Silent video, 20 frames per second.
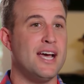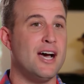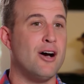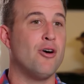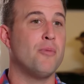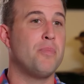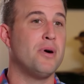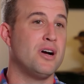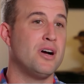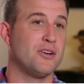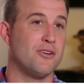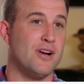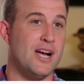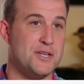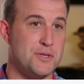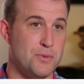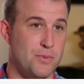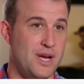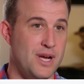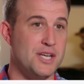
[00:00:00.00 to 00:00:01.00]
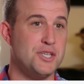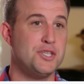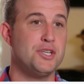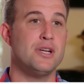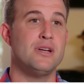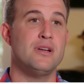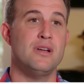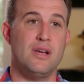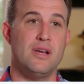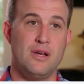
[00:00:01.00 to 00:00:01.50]
now upon
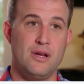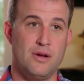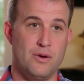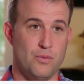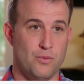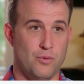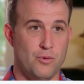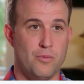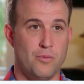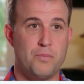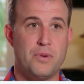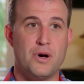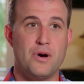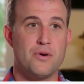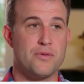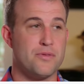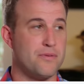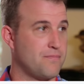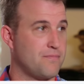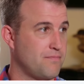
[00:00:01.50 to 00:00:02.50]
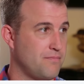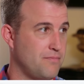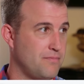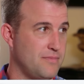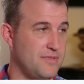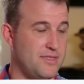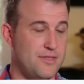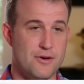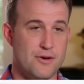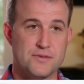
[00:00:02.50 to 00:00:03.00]
graduation, we'll both,
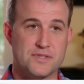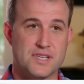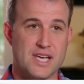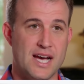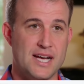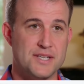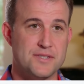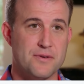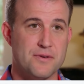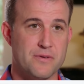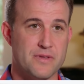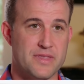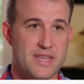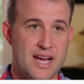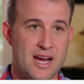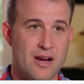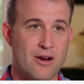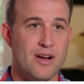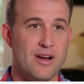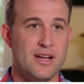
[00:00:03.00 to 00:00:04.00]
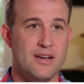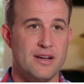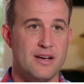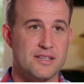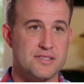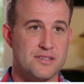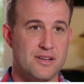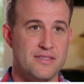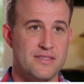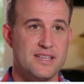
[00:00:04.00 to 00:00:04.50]
those guys over there and
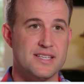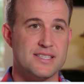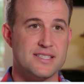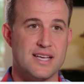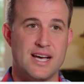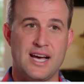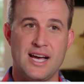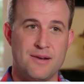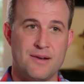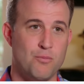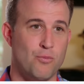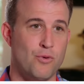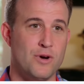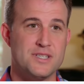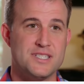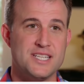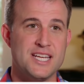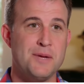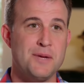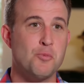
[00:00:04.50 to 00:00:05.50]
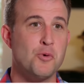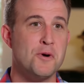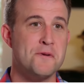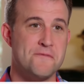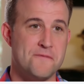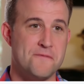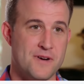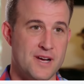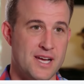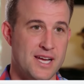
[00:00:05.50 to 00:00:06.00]
us on this side, one team,
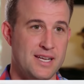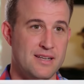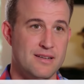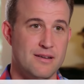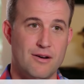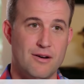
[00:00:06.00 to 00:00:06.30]
one fight,